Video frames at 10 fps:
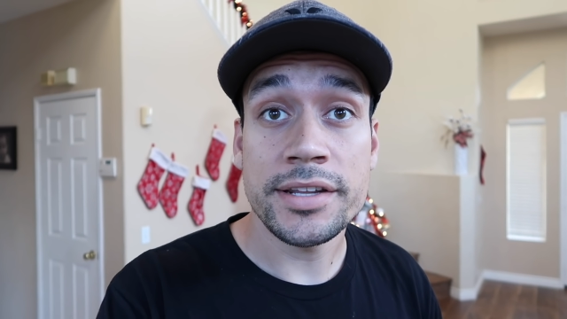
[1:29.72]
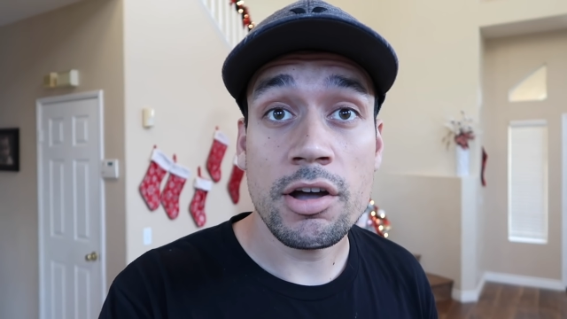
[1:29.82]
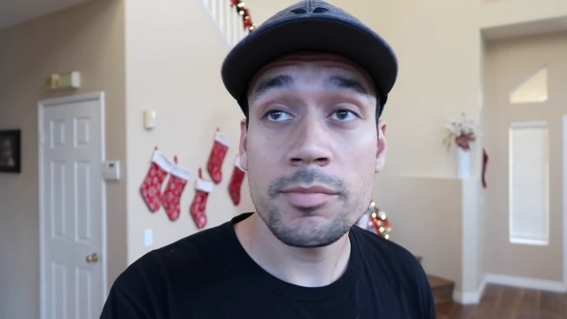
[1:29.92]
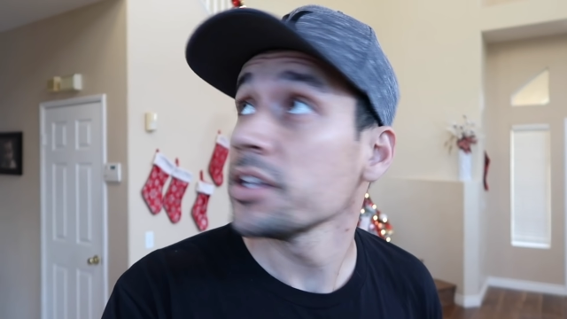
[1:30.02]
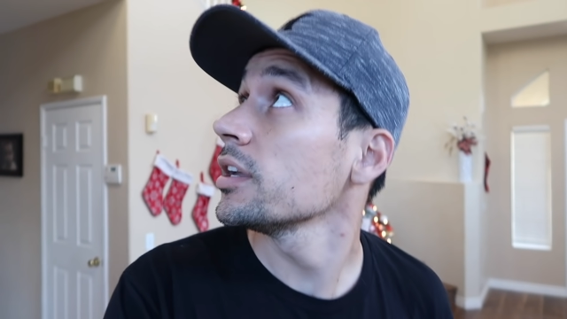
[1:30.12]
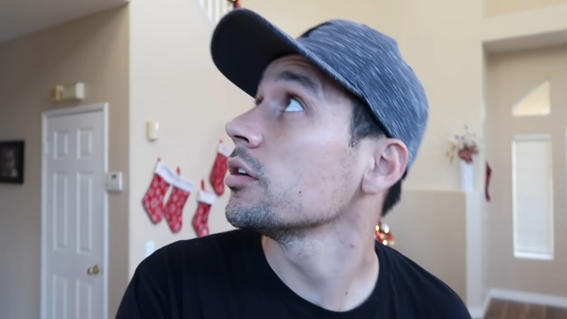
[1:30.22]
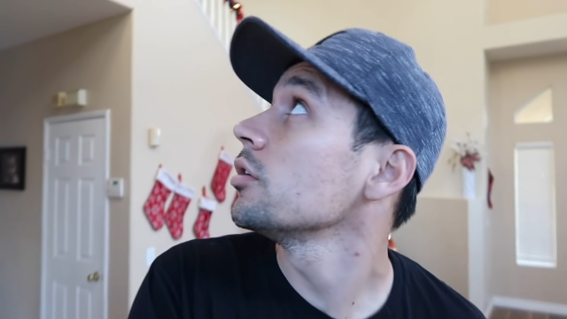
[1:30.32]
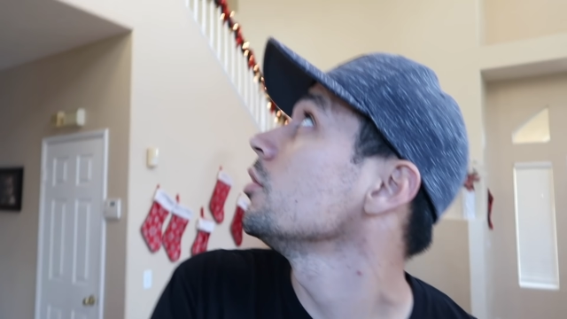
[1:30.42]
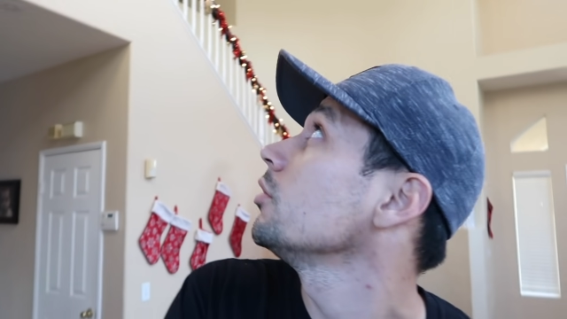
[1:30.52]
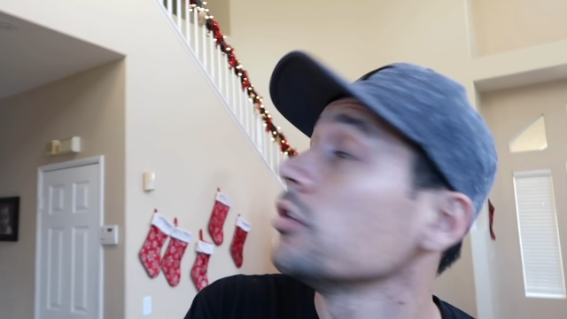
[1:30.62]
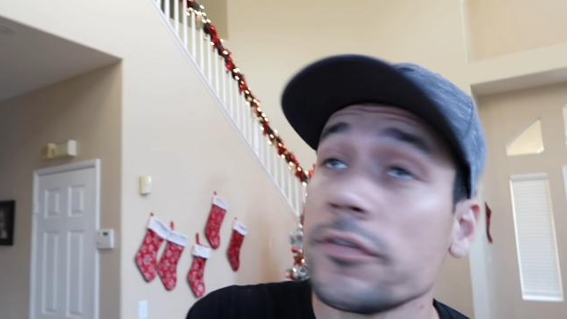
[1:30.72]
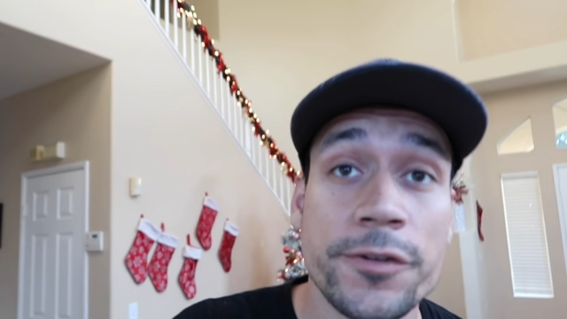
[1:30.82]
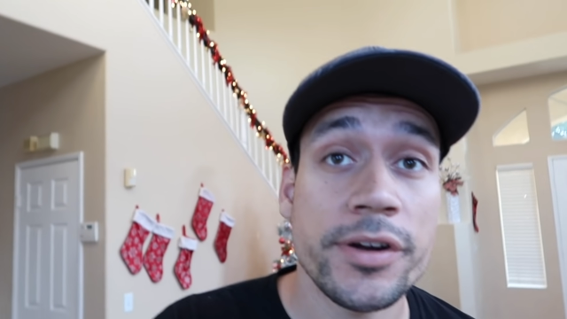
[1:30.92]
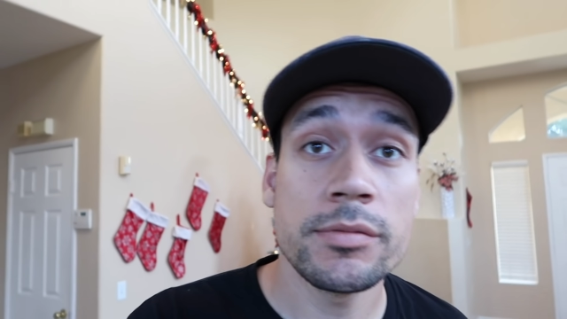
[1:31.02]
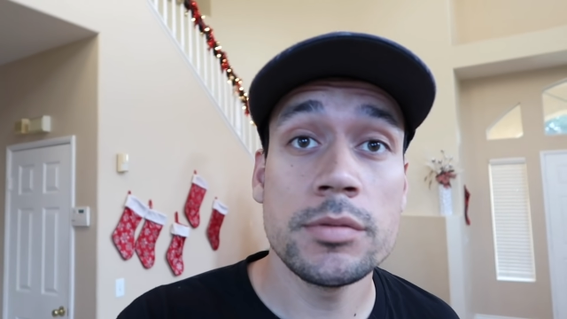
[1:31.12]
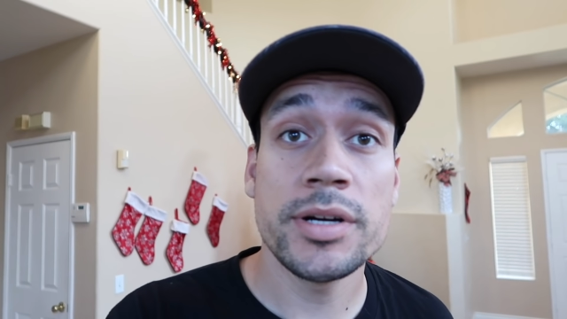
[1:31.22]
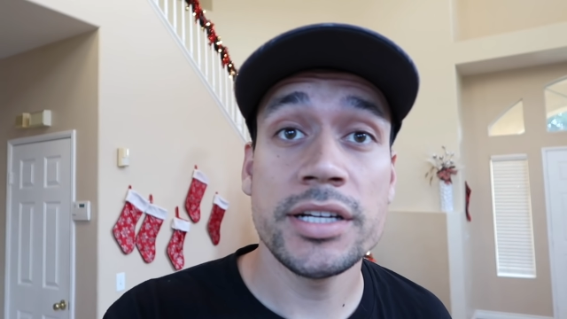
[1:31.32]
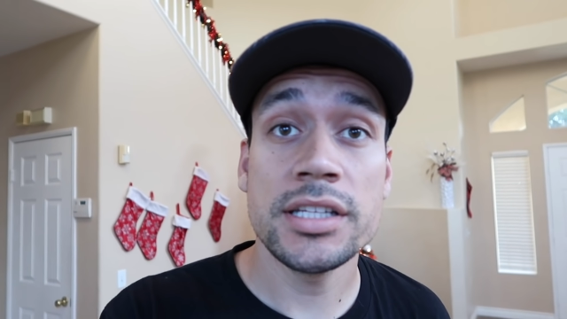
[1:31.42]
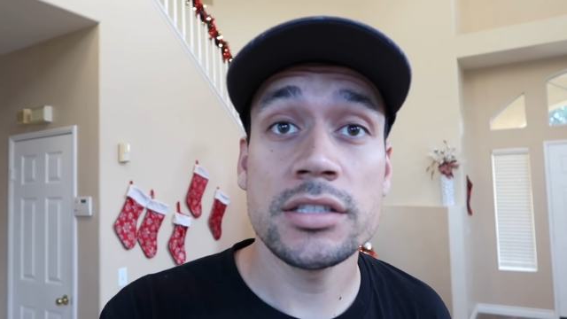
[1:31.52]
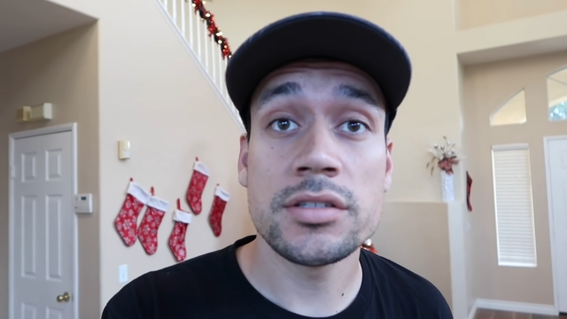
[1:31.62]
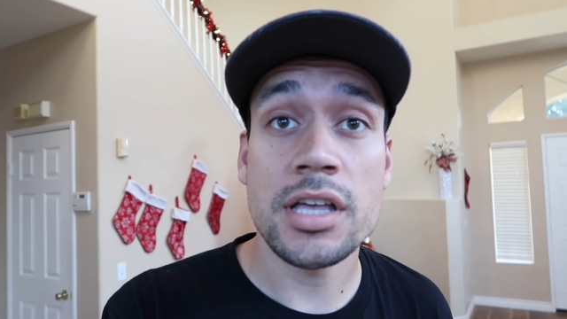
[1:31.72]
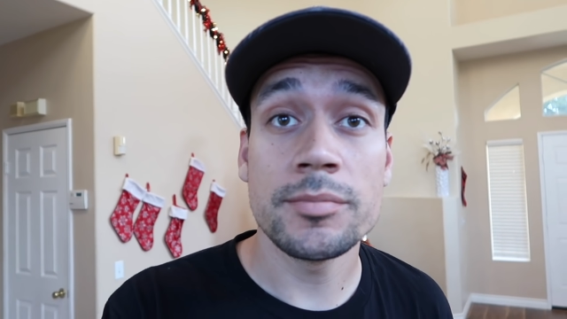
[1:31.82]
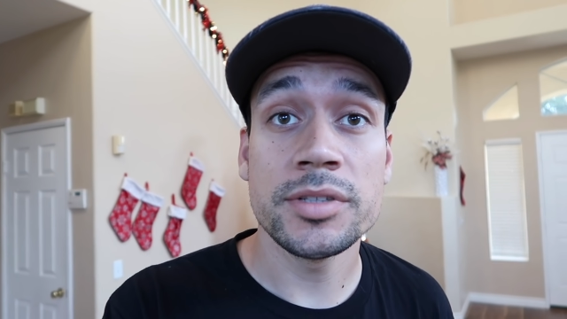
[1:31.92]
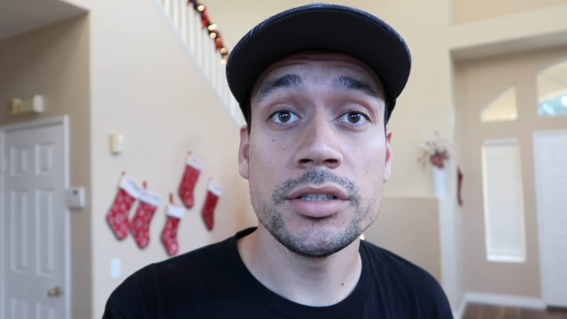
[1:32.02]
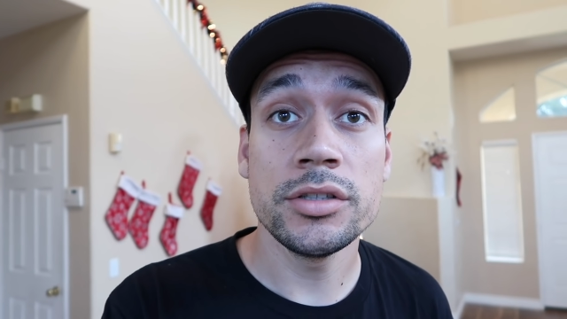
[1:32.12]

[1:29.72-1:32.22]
Right now I'm gonna go look for everybody to tell them the